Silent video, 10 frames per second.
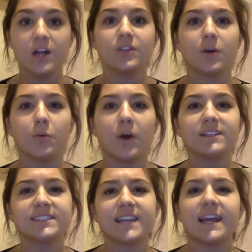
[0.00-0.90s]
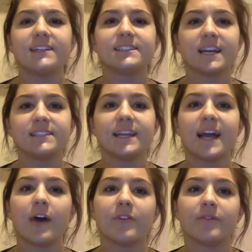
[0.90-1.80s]
The 1-day and 10-day
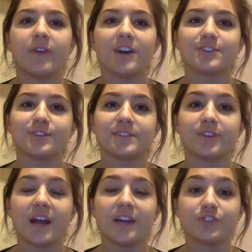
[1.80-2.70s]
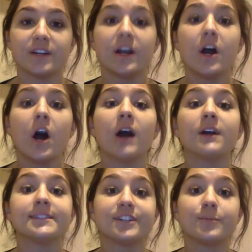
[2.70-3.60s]
health advisories for Endrin are
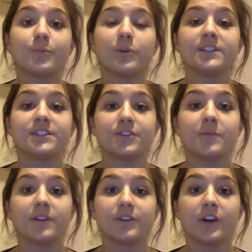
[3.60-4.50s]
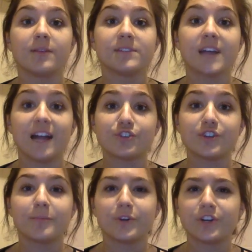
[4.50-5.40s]
0.2 milligrams
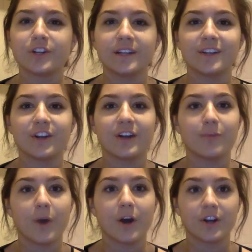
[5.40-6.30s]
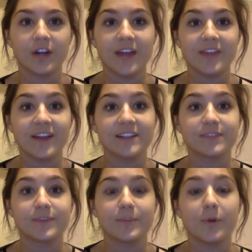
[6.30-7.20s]
Endrin per liter of water, and that is
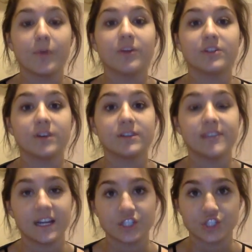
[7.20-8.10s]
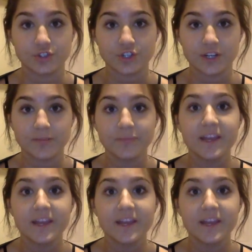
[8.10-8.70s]
for both adults and children.